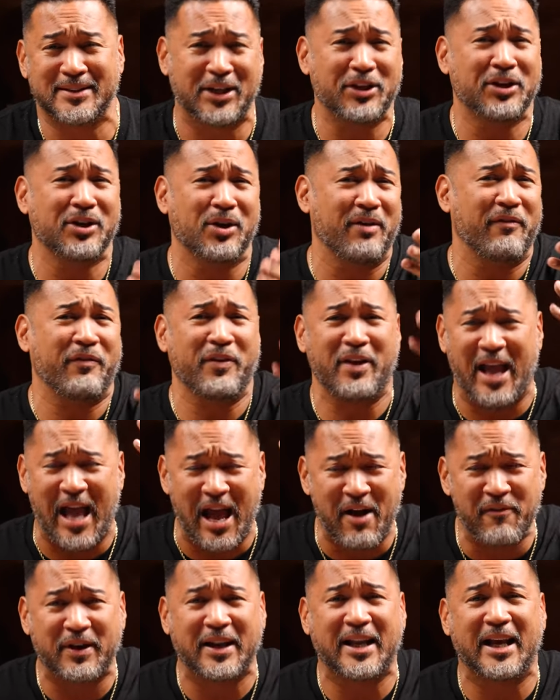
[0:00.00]
And you know, if you
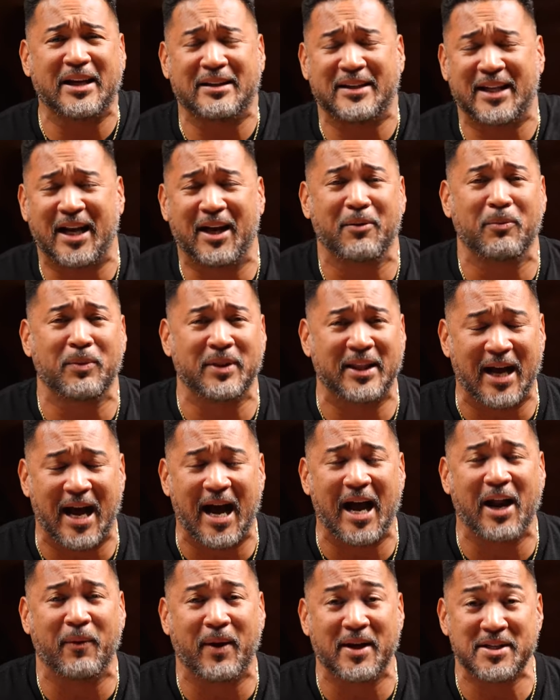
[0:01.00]
ever get in debt with the
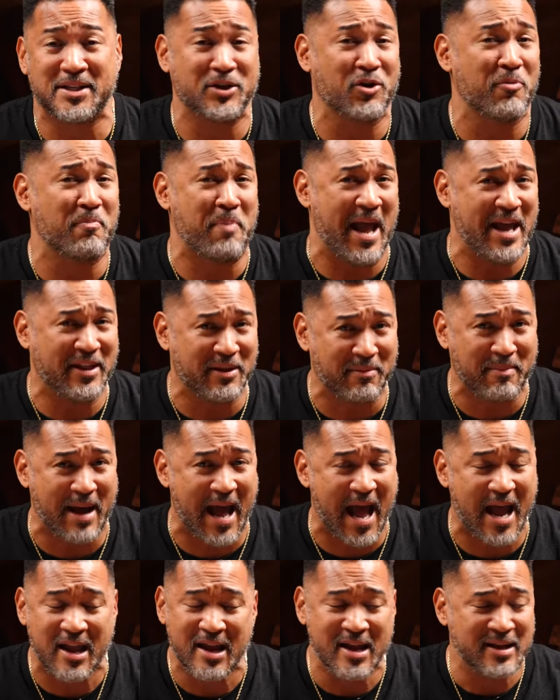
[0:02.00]
IRS and you don't pay them
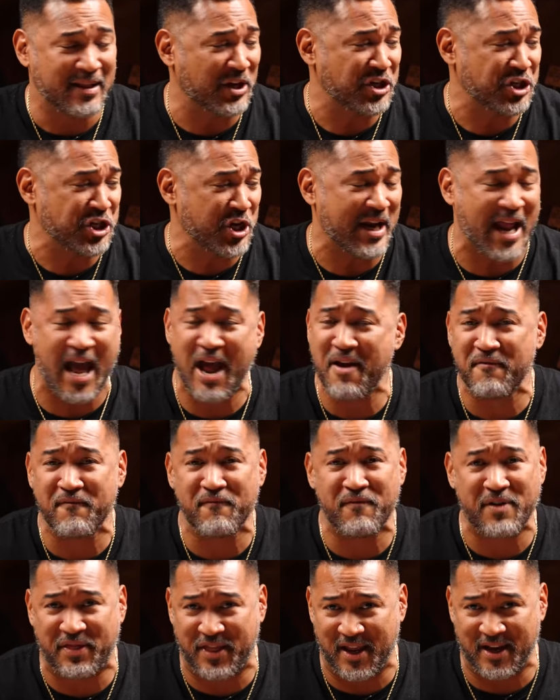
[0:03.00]
back, they shut
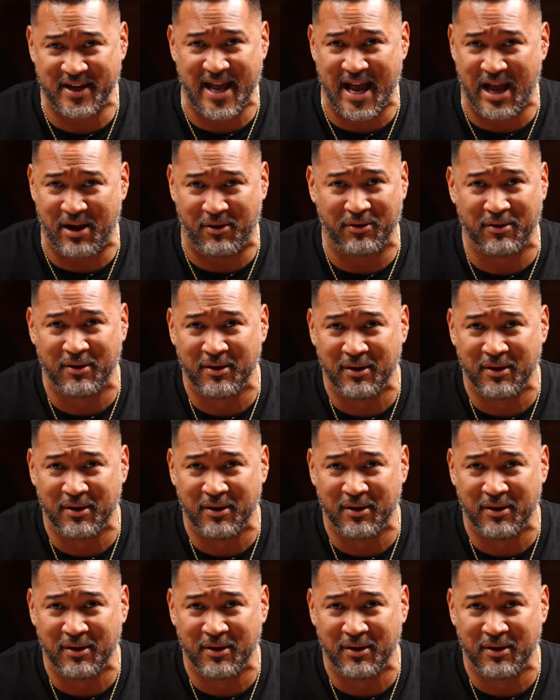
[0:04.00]
everything down.